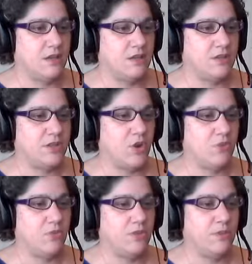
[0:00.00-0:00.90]

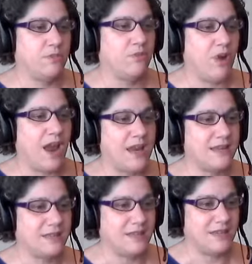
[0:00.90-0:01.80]
so the
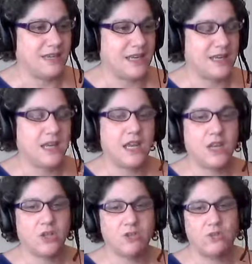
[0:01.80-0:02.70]
price
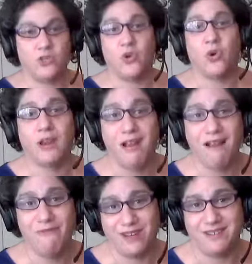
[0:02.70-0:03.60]
includes your
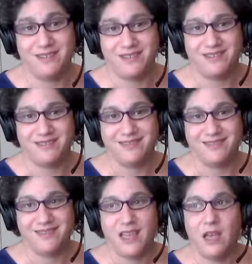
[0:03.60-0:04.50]
confidence,
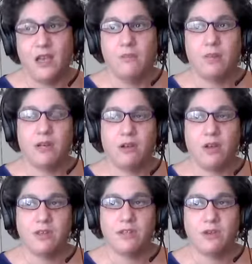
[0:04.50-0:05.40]
but it
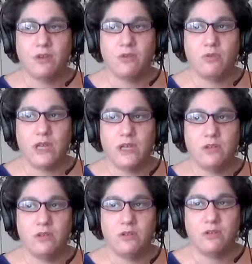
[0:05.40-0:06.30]
also
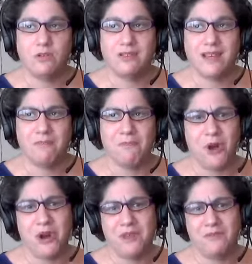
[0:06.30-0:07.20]
includes like
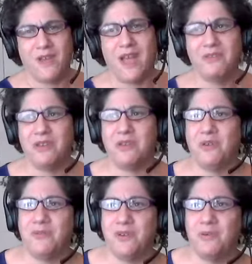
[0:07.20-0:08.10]
market value,
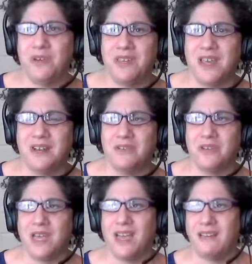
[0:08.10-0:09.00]
if you will. You got to
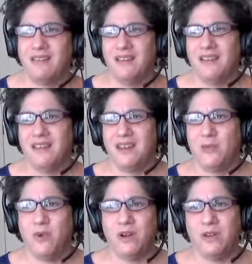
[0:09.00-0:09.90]
look at,
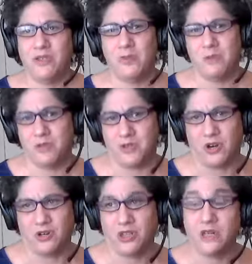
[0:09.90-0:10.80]
what are other people
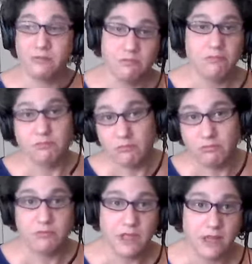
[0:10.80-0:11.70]
charging?
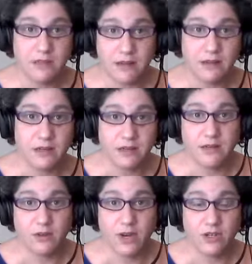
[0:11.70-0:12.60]
Take that into
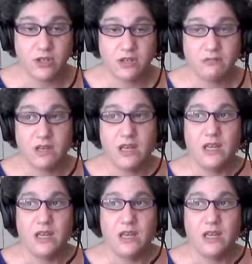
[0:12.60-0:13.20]
consideration.